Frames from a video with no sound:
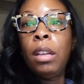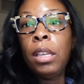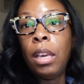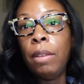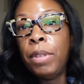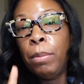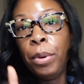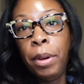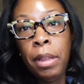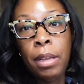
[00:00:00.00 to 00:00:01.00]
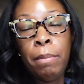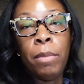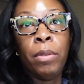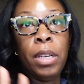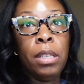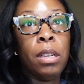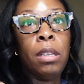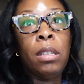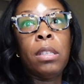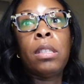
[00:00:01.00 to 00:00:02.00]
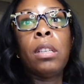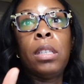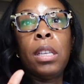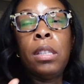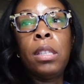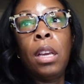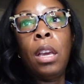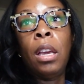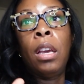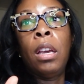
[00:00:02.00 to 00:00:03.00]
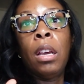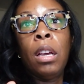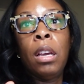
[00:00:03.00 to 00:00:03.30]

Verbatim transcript: To give some prelim results to see